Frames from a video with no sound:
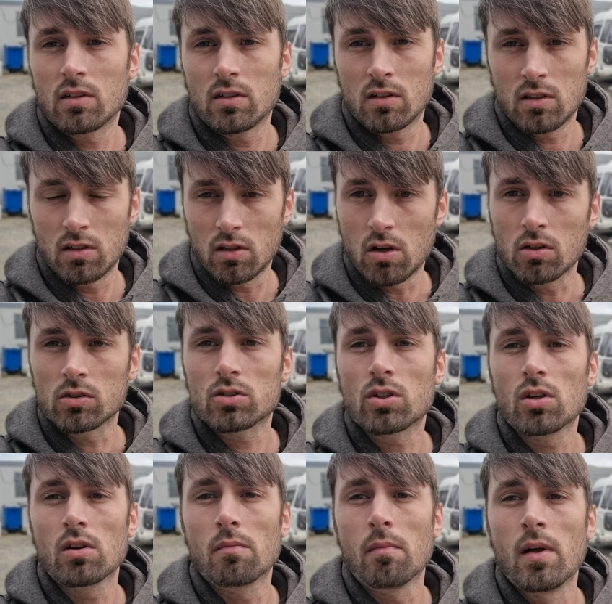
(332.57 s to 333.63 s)
long
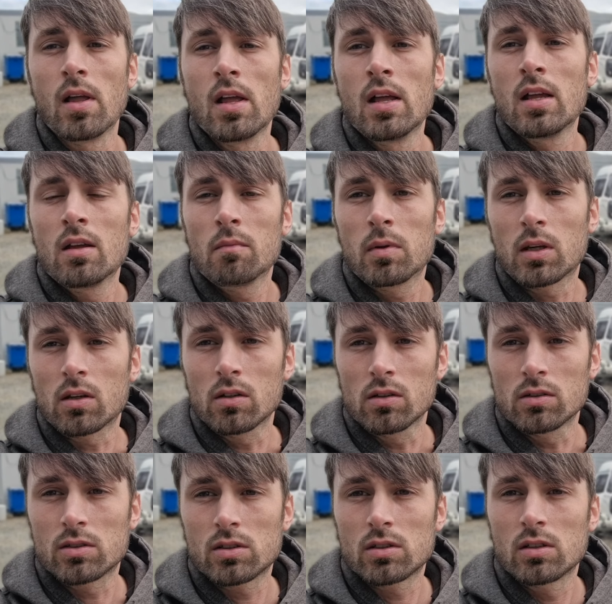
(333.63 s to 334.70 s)
term,
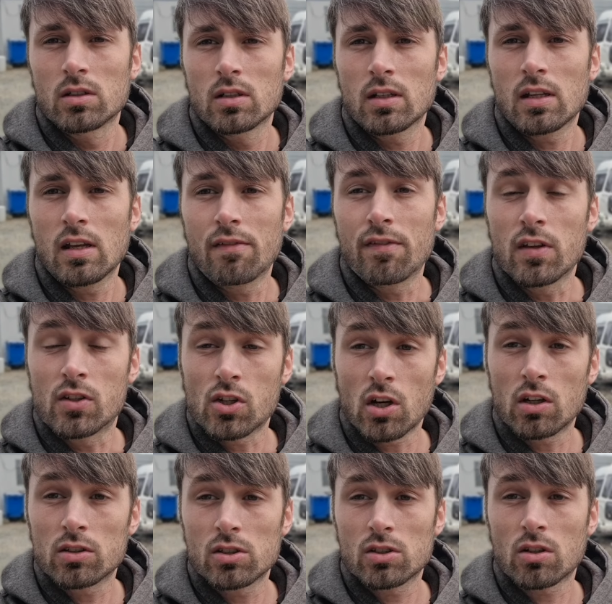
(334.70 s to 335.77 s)
because if your
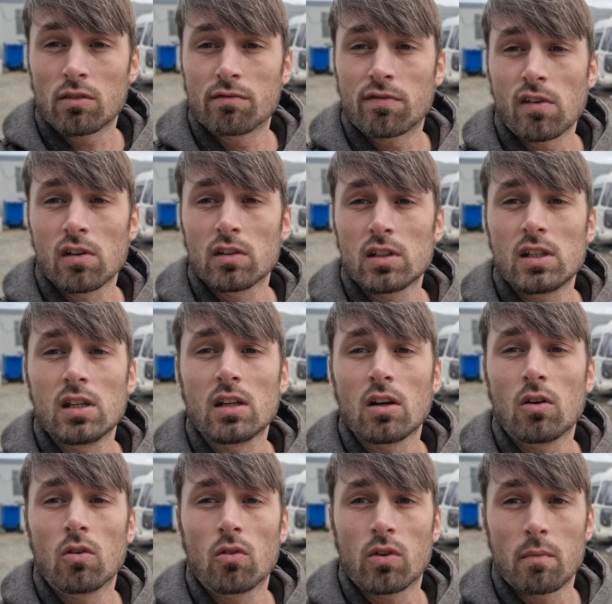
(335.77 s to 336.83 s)
charger's gone faulty
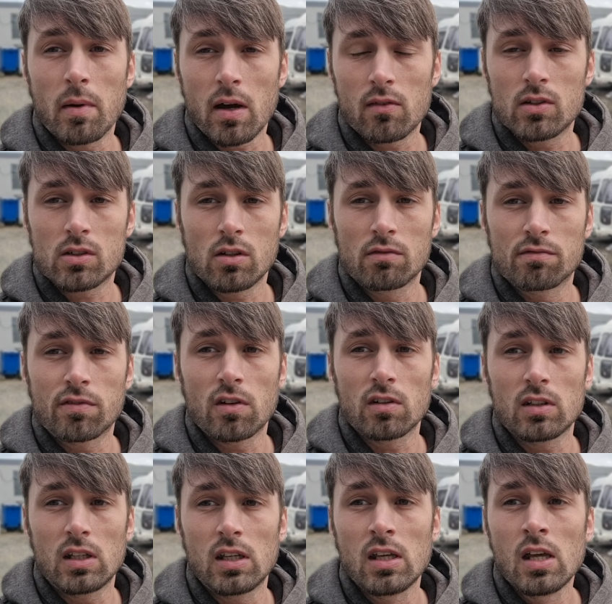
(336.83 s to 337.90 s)
or the battery's gone
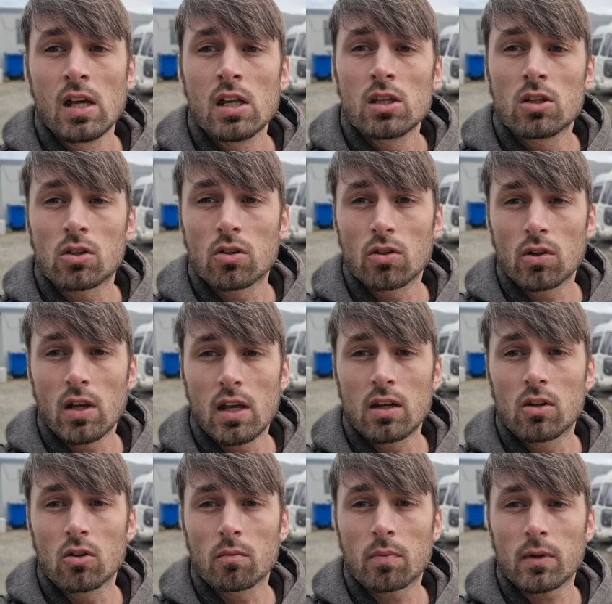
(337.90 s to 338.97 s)
faulty, you could end
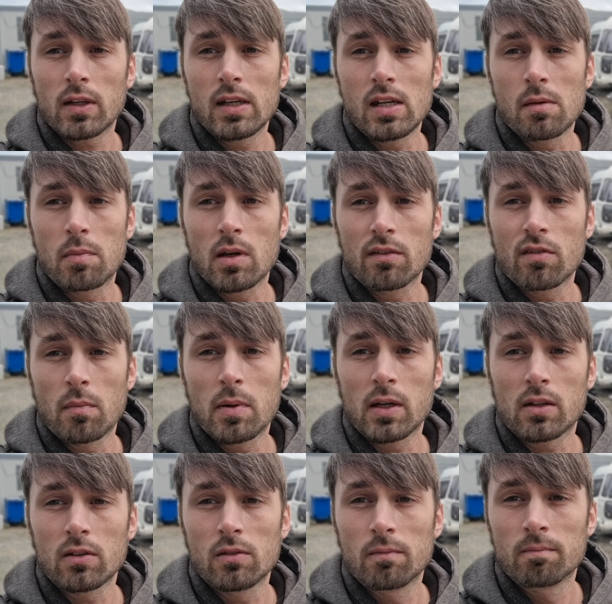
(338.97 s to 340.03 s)
up in a bit of a
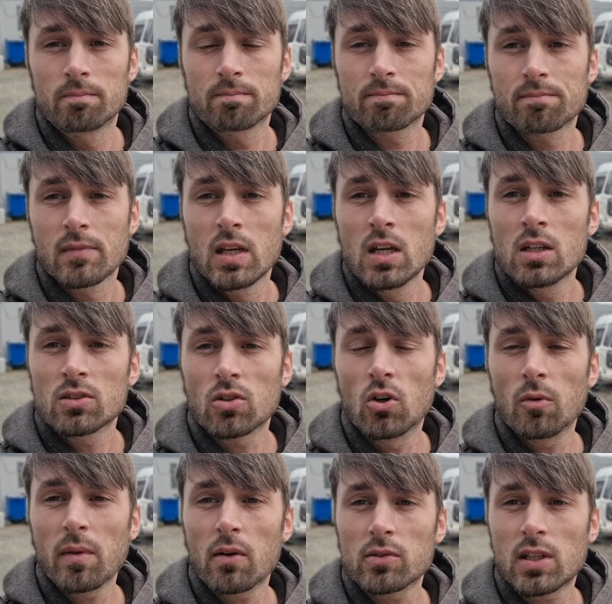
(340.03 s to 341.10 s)
pickle. So I hope
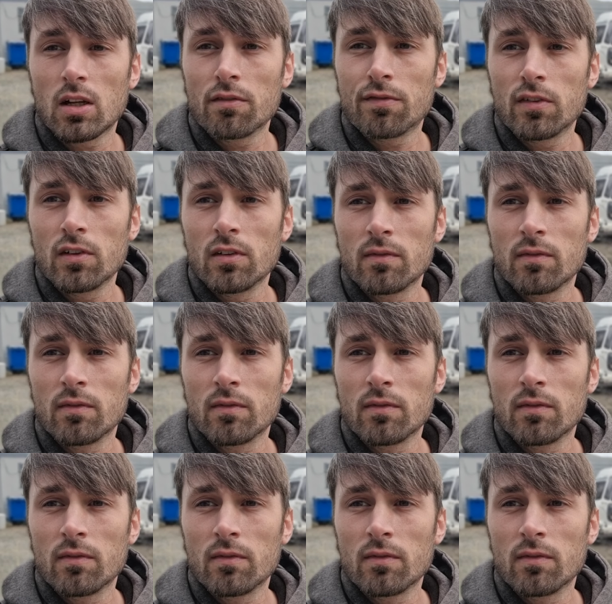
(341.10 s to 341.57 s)
that was helpful.